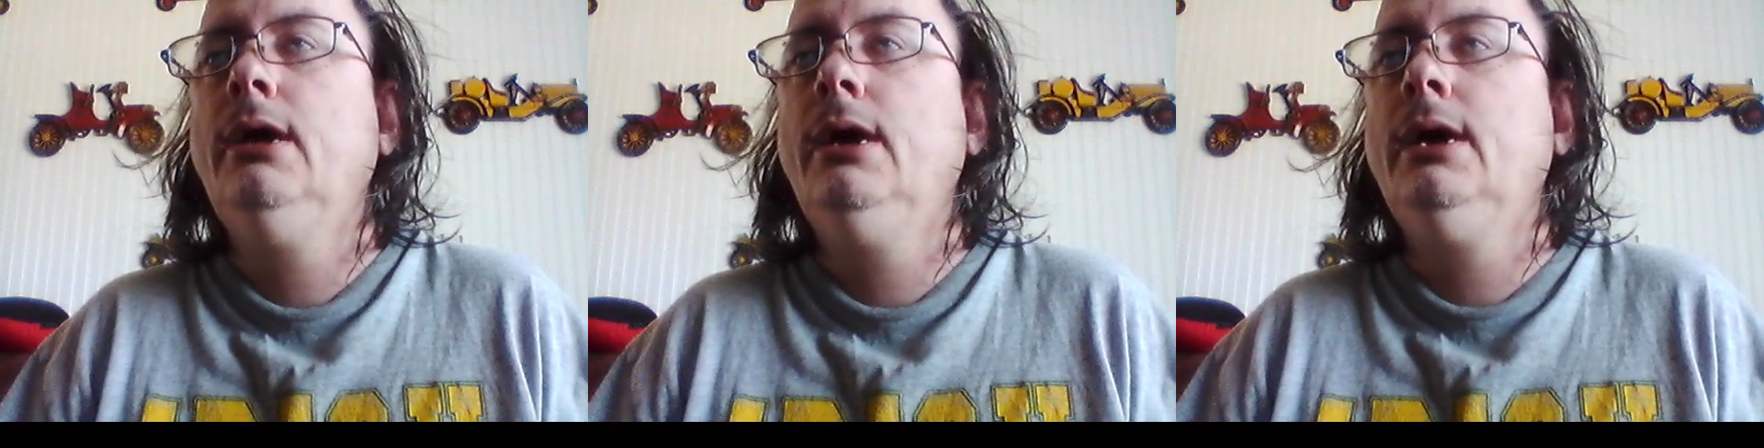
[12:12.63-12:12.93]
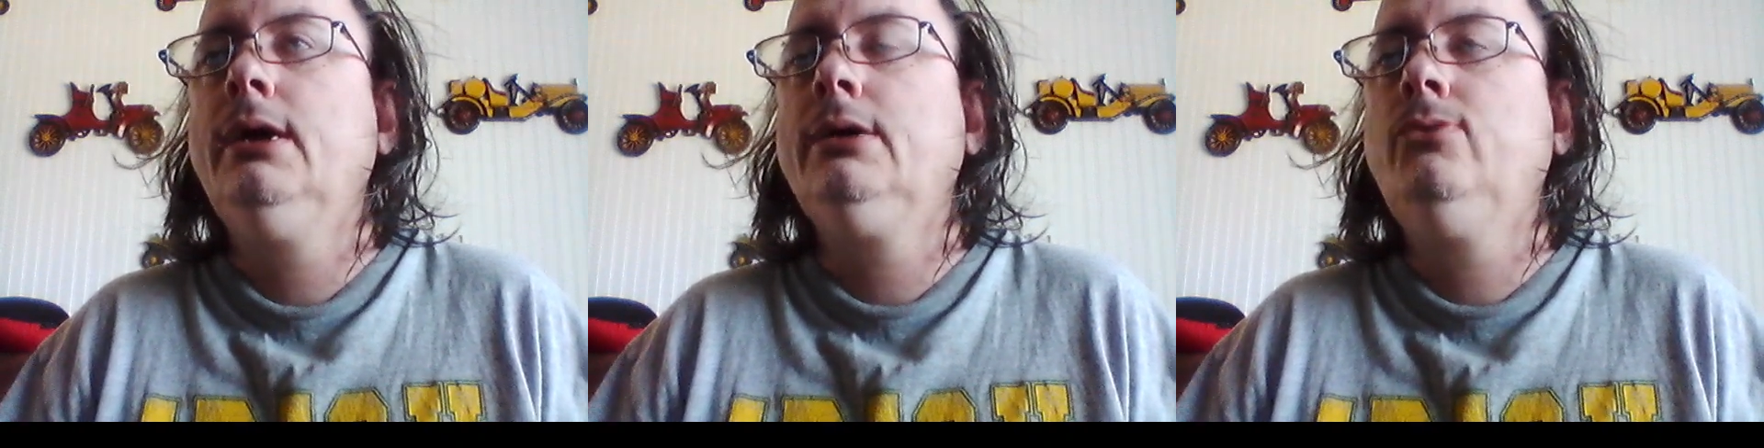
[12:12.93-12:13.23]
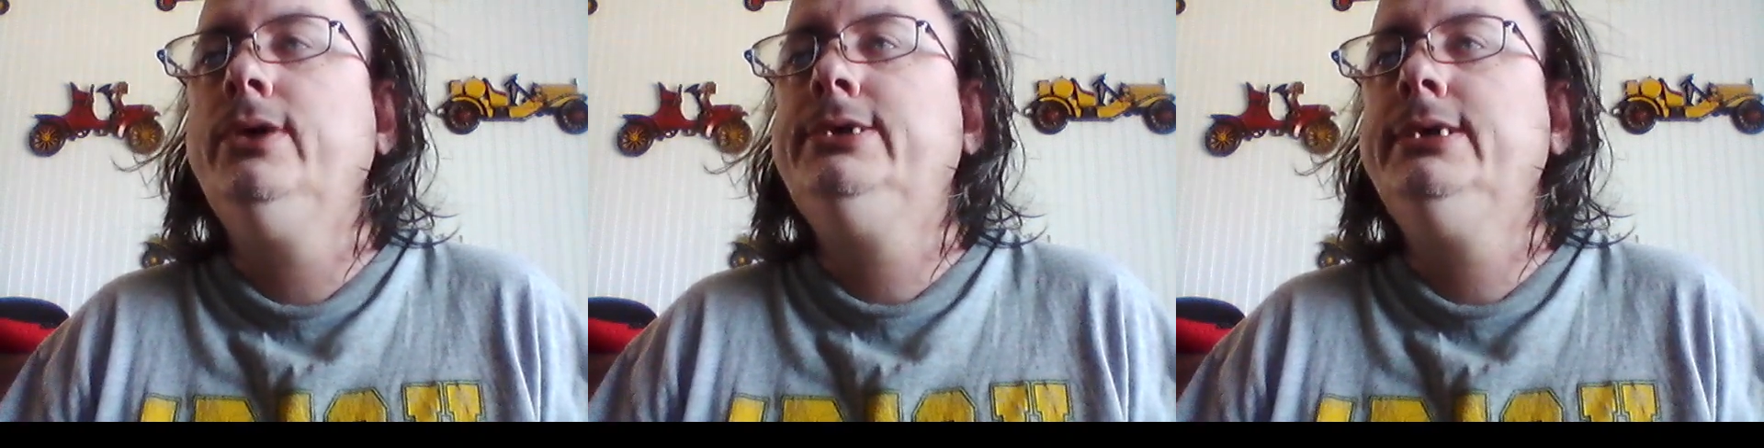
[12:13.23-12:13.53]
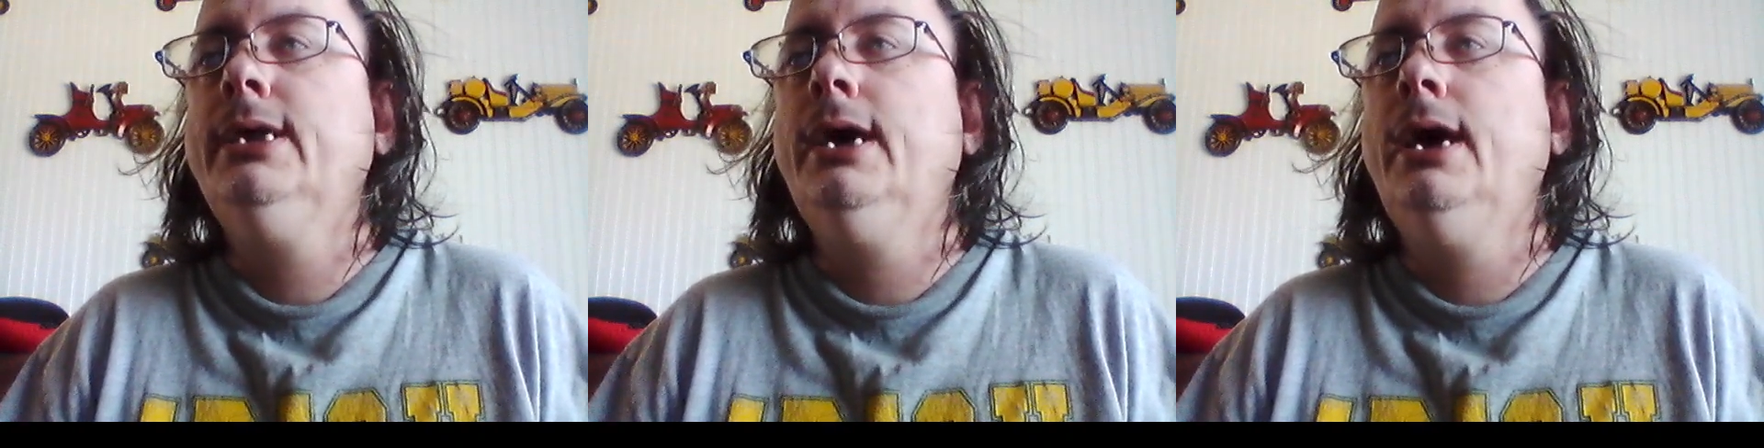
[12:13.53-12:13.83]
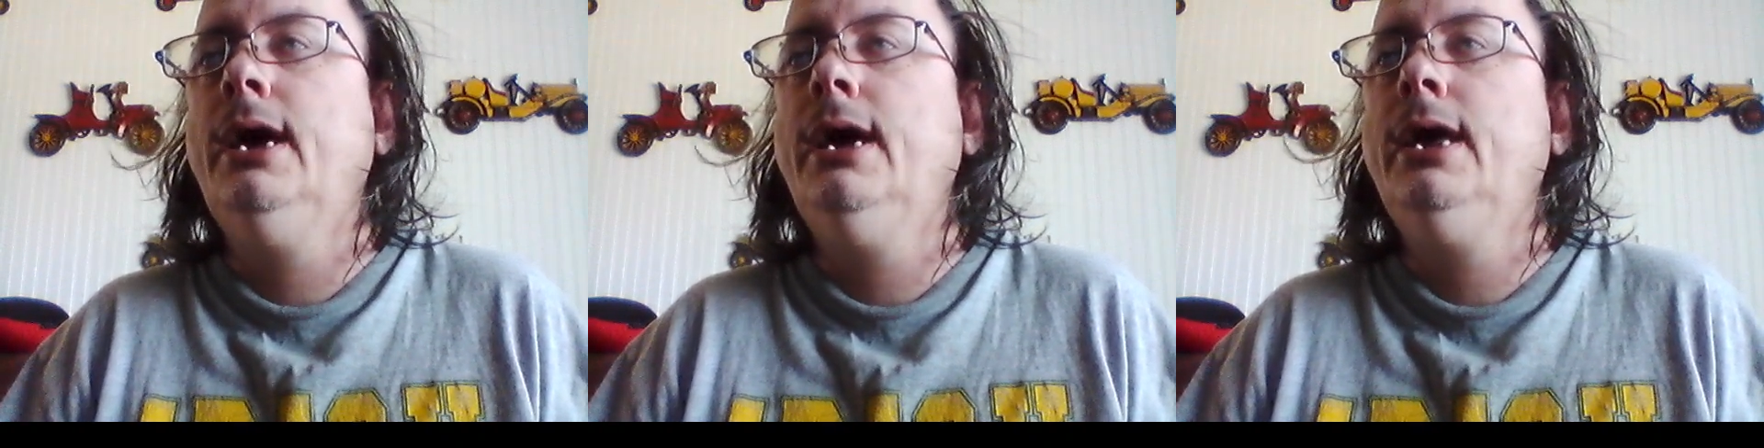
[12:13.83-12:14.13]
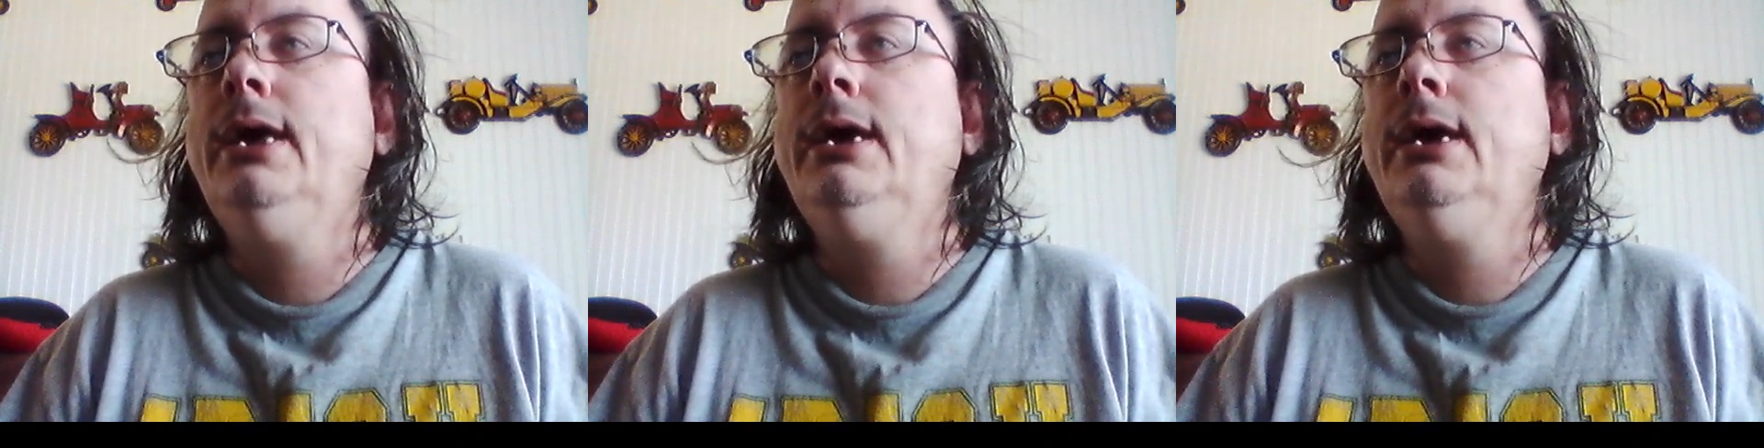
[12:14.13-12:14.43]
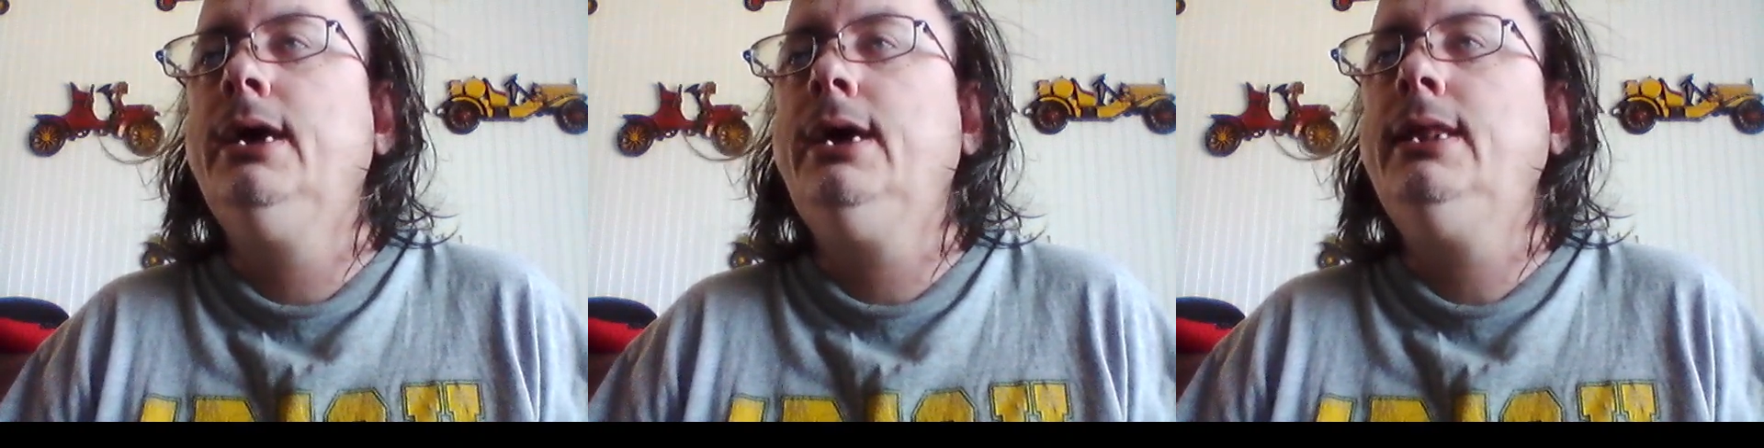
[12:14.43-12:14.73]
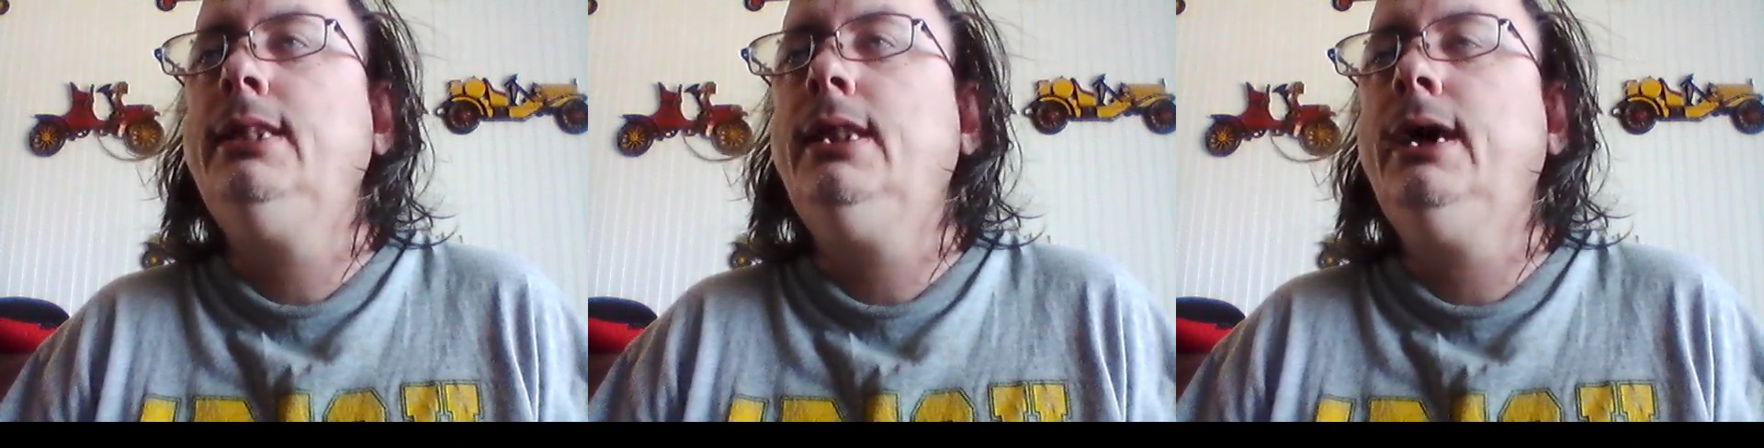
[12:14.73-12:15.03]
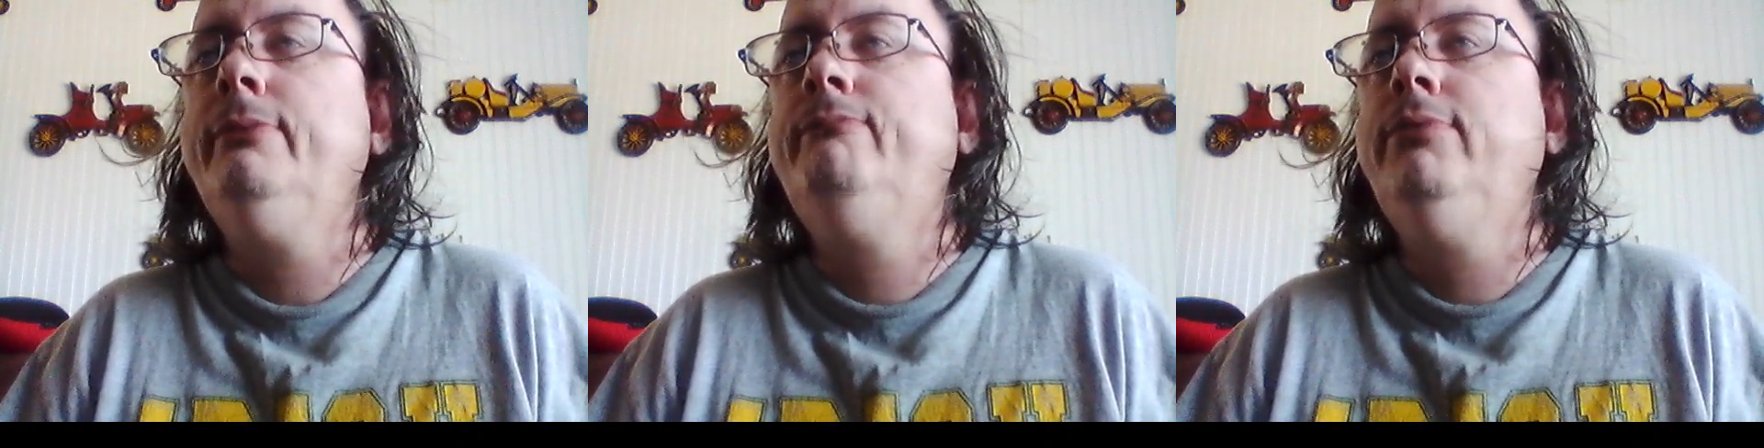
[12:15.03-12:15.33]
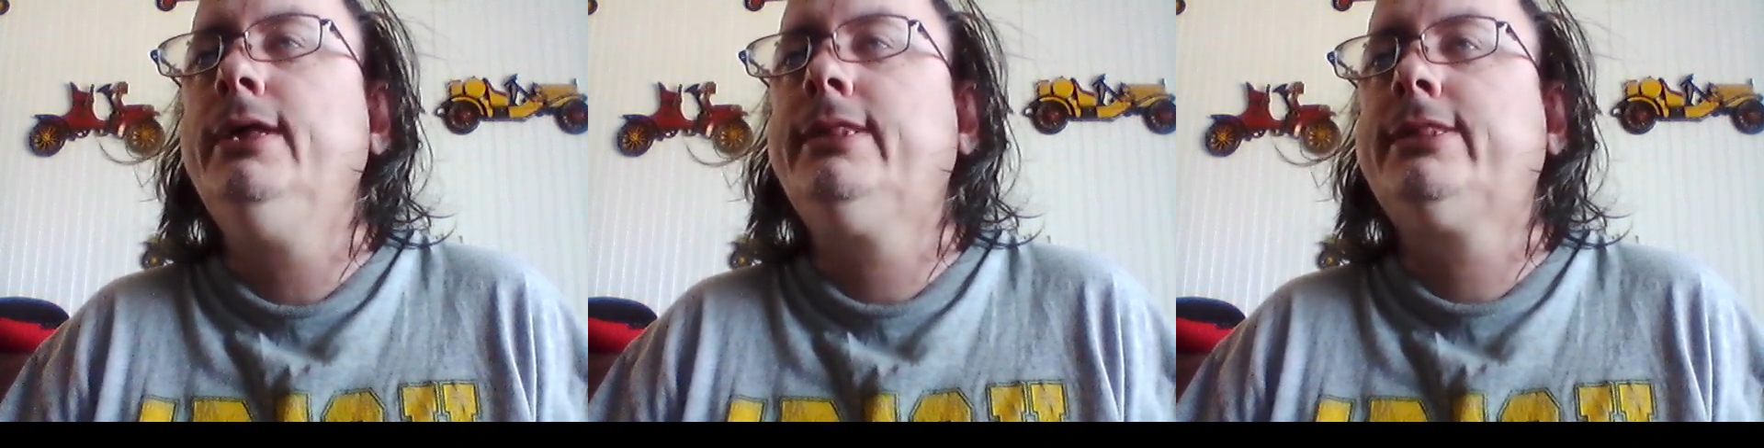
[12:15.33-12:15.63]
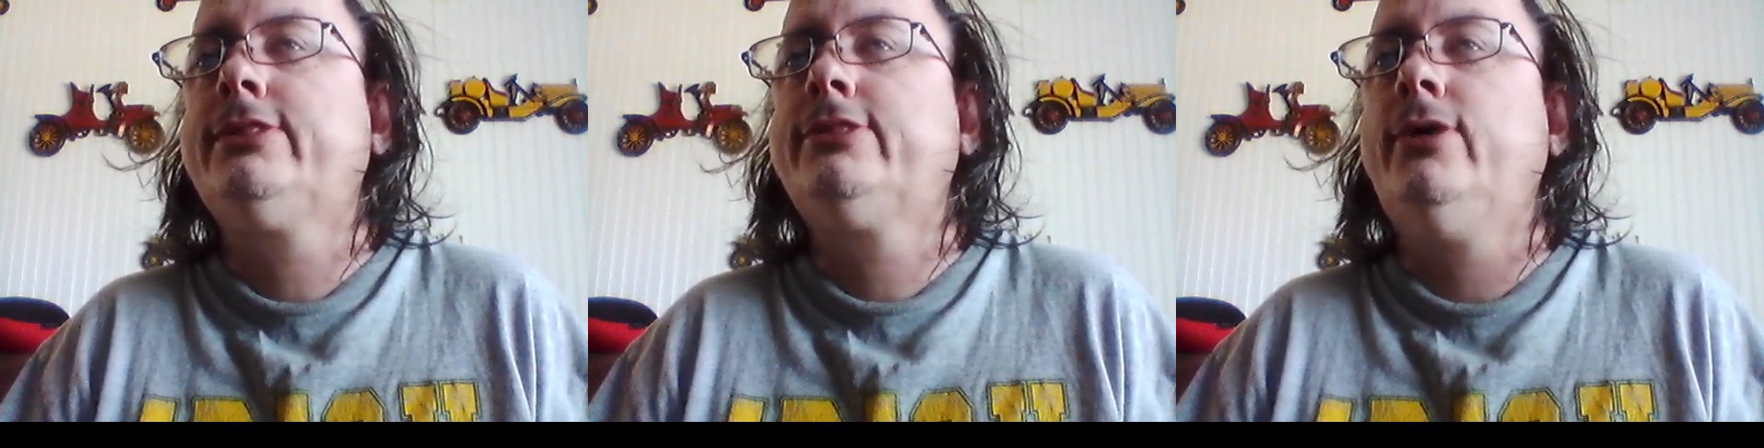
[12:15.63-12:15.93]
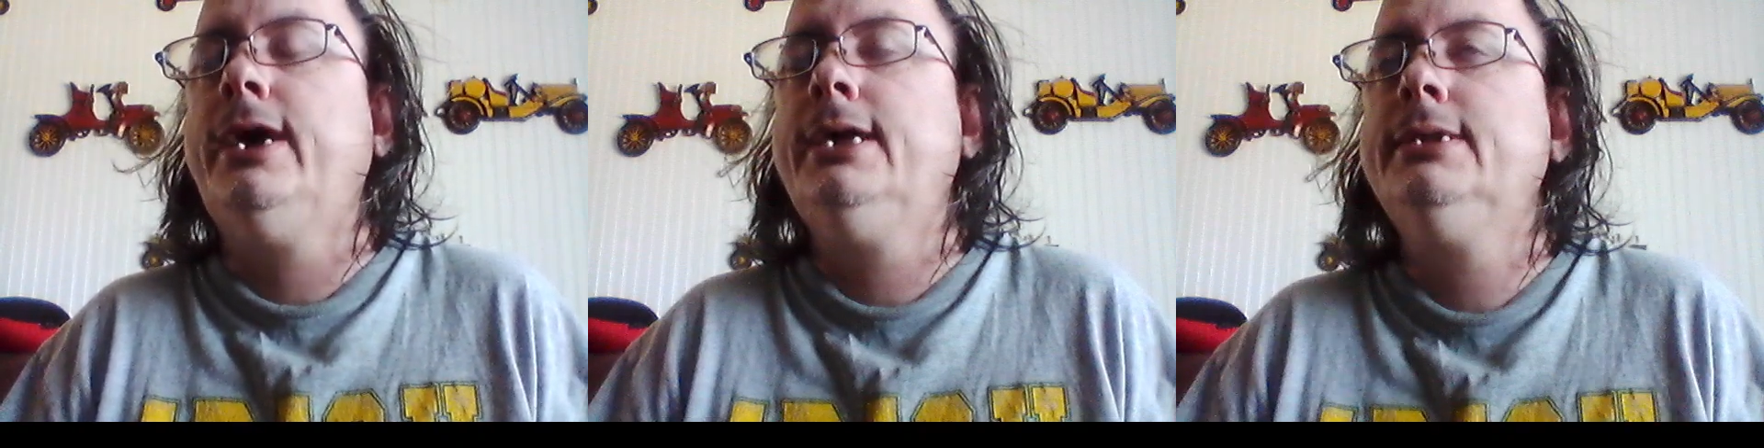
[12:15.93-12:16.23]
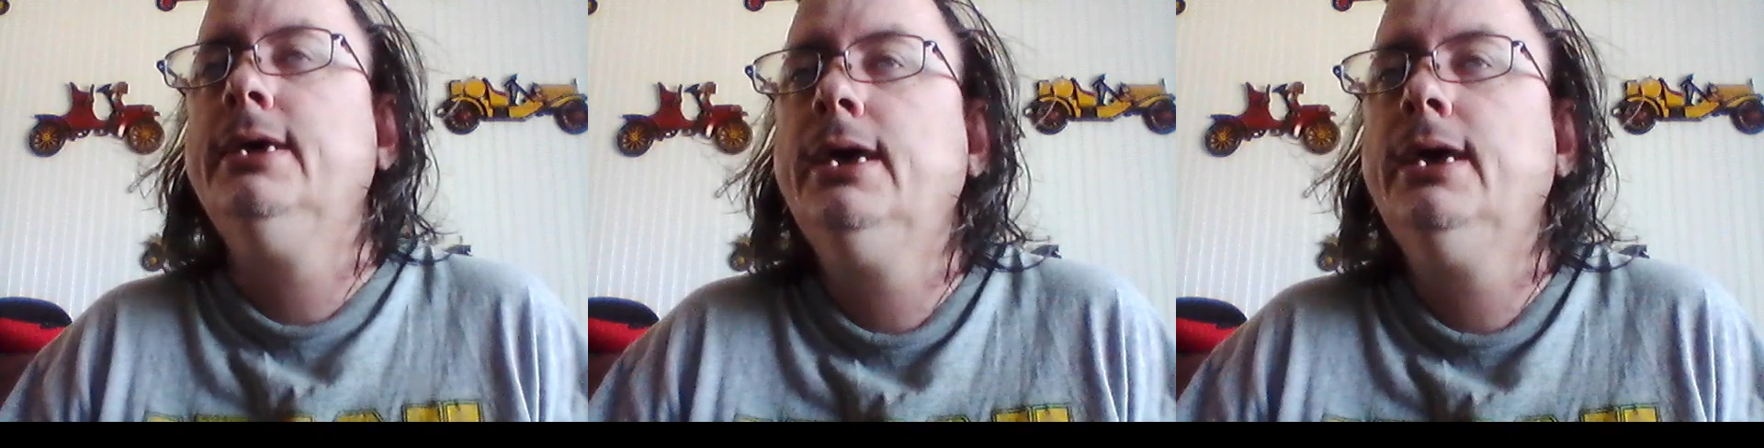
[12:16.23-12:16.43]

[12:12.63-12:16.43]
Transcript: increasing the inline flood threat.